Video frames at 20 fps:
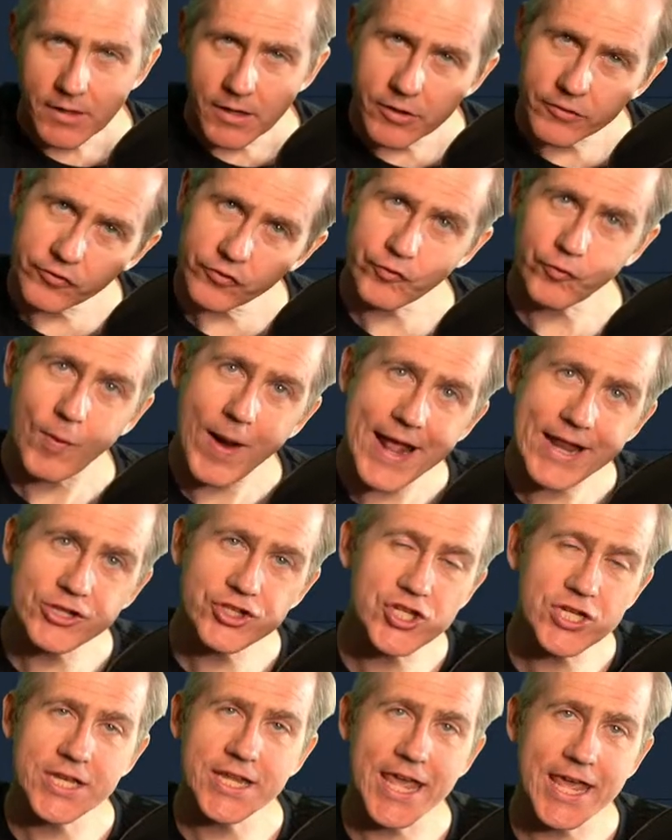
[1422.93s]
a
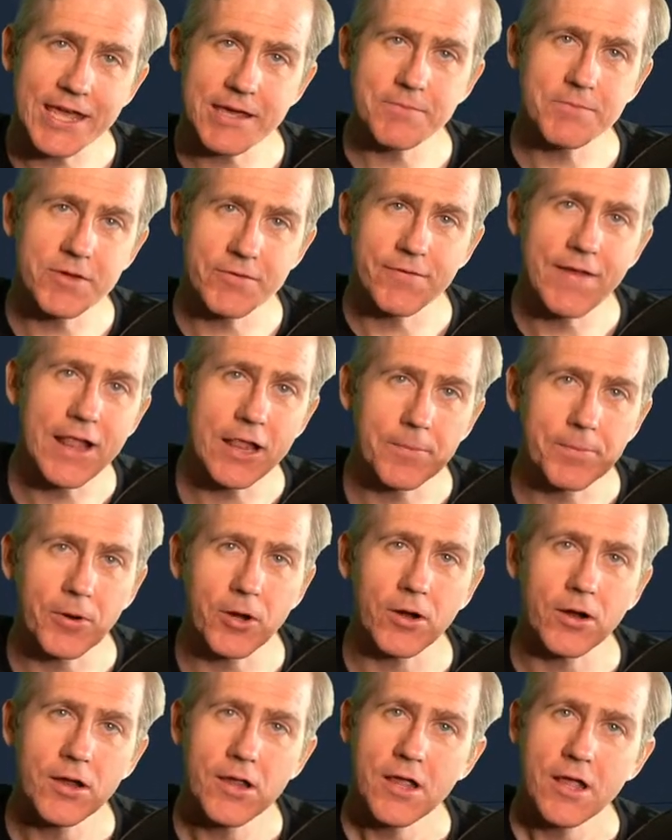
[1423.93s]
strategy game
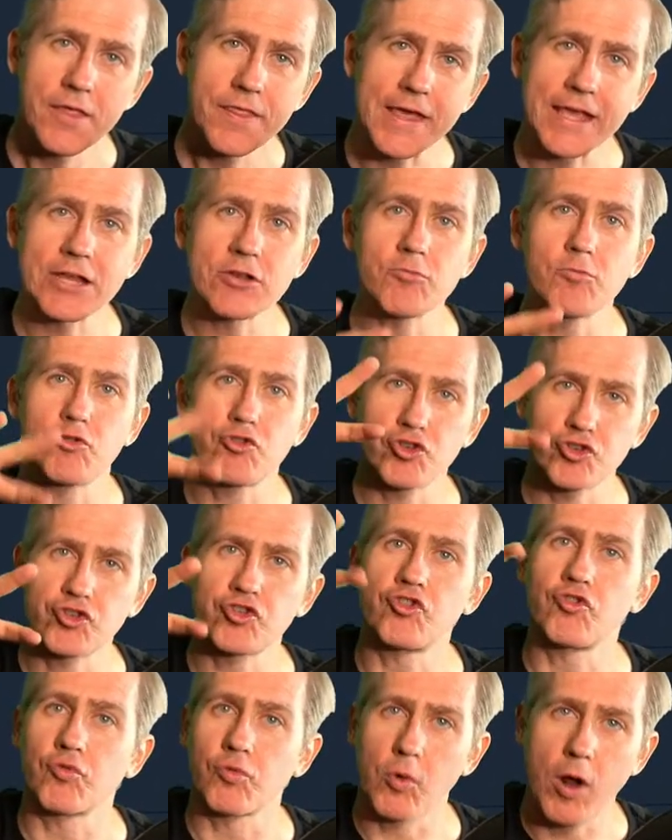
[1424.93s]
developer, they can just
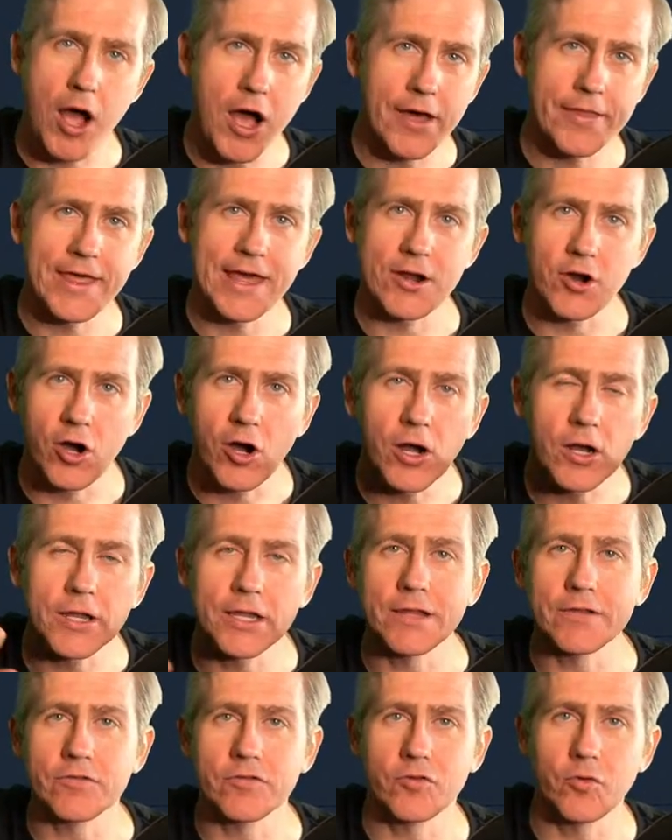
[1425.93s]
draw that
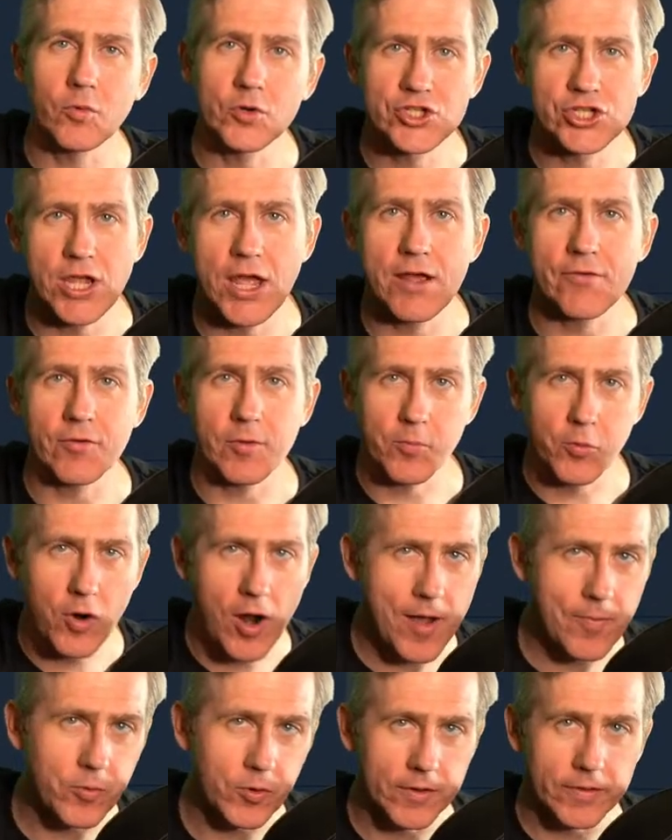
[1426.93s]
audience to whichever
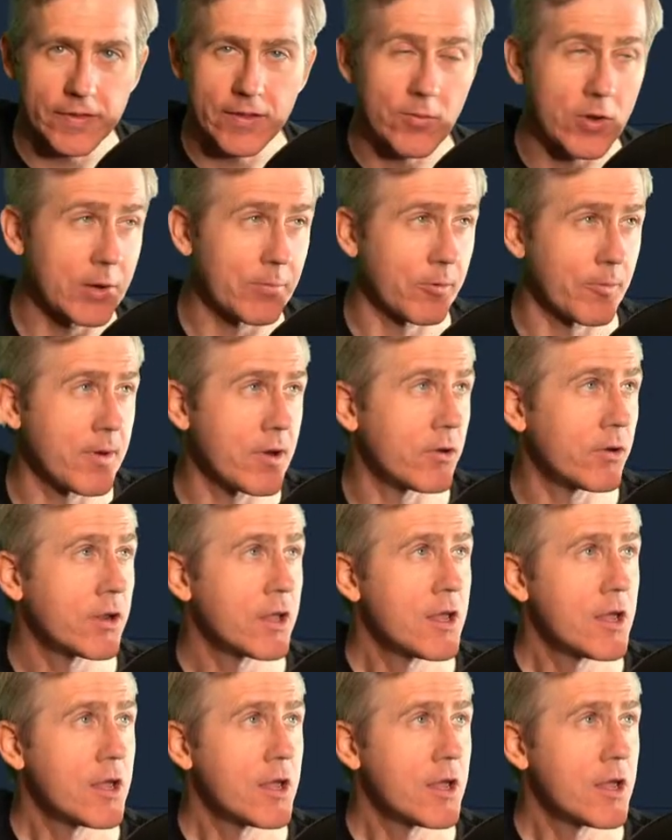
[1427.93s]
property they want to promote.